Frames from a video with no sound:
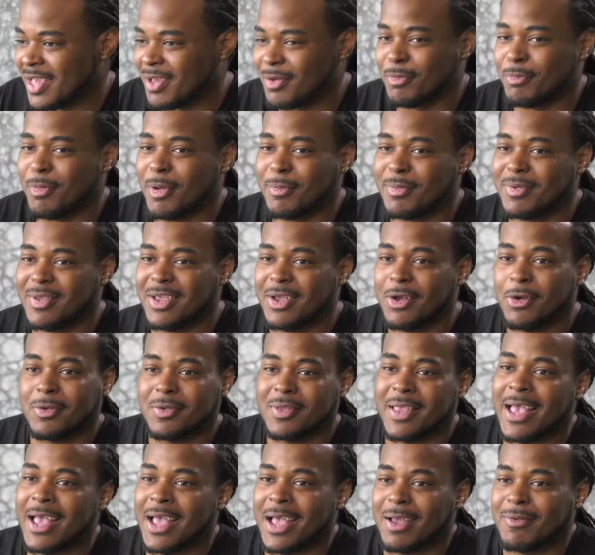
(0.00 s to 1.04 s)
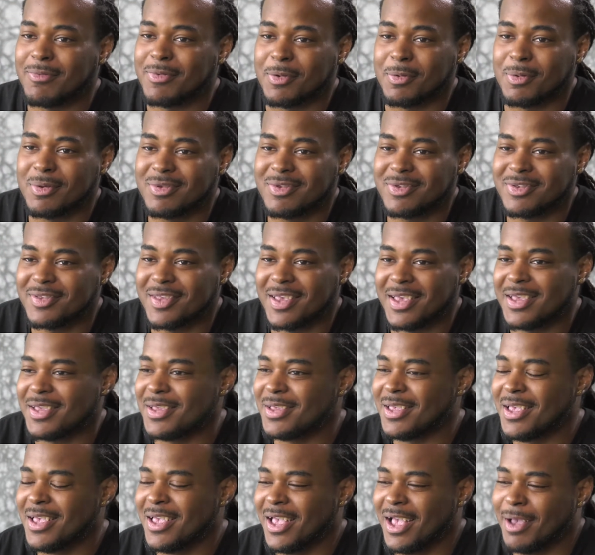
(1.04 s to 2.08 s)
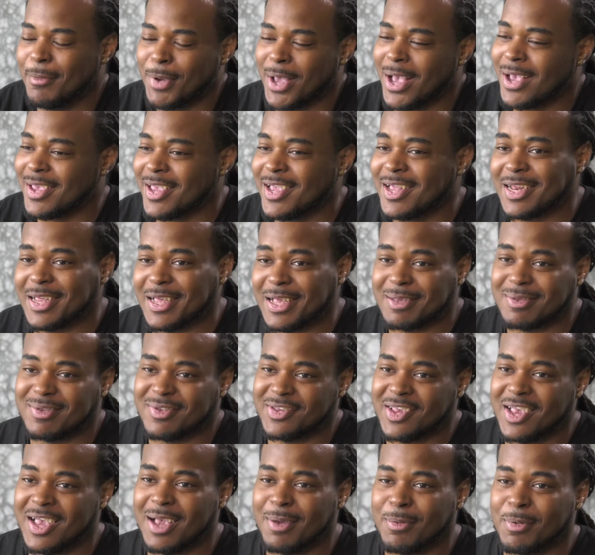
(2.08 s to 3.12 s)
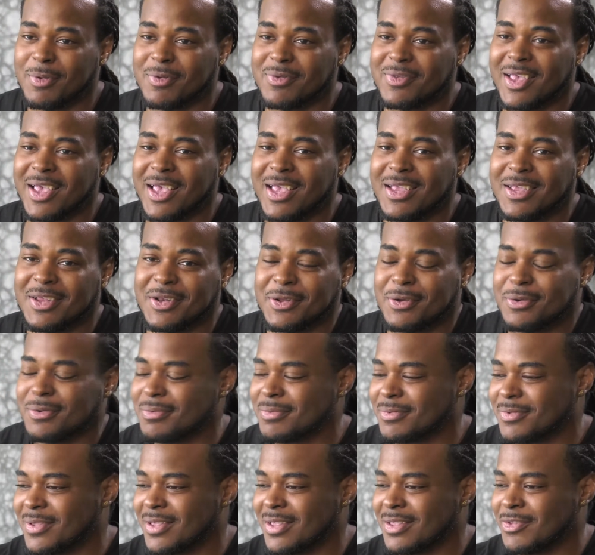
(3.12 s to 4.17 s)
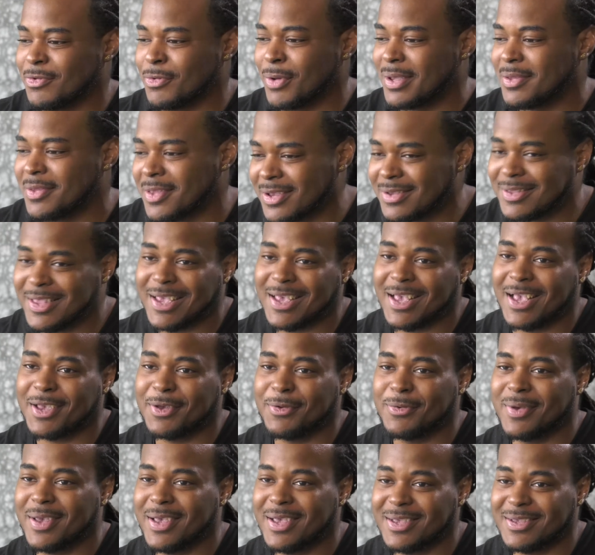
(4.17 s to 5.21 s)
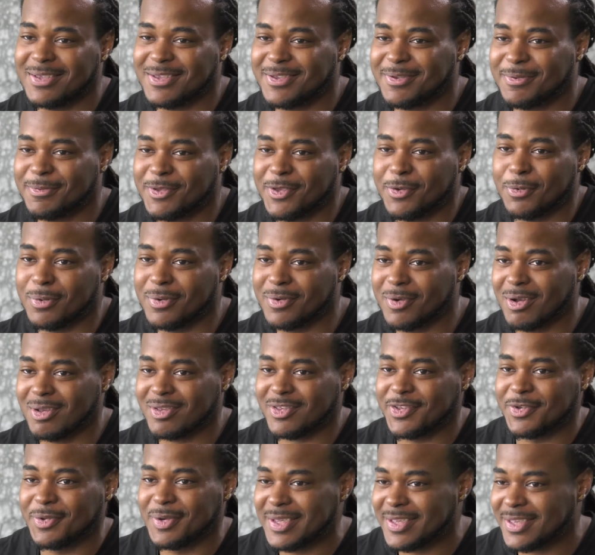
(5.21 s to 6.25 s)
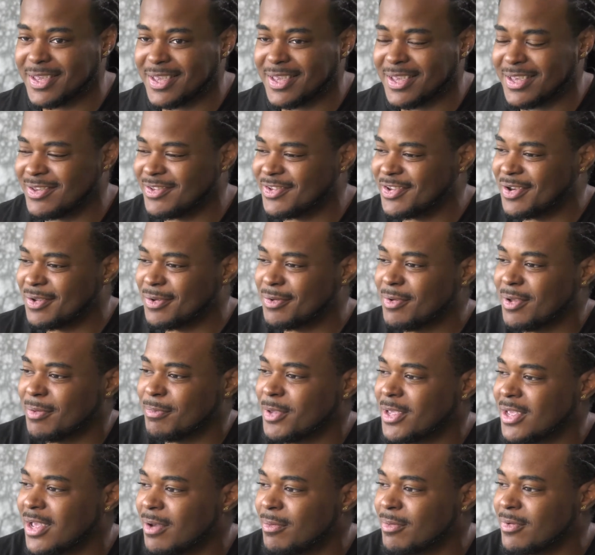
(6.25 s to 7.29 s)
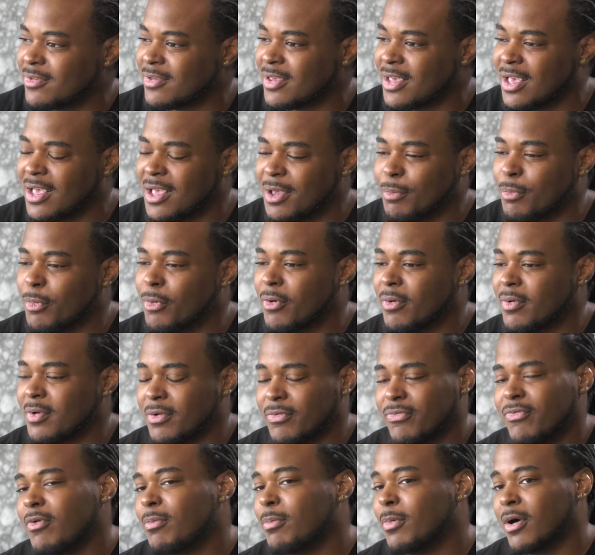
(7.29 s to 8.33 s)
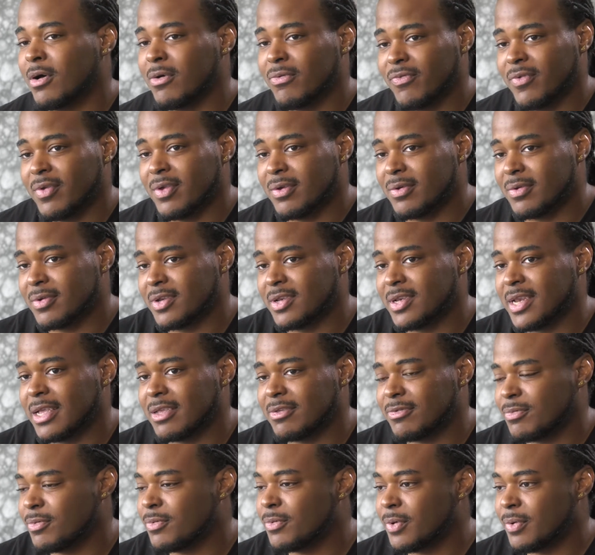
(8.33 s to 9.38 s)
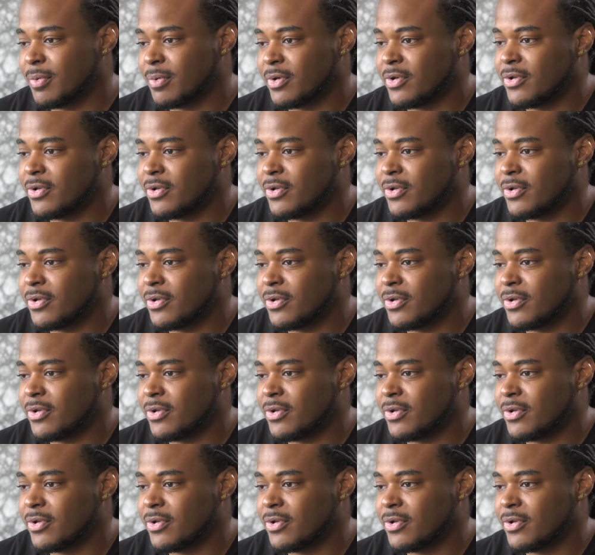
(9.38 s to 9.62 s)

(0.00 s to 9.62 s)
I remember they all laughed. It was just like, I mean, I get it. At the time, it was like, you know, do I look like I create cute cartoony things, you know? I mean, I was more in the football field, and that's what we were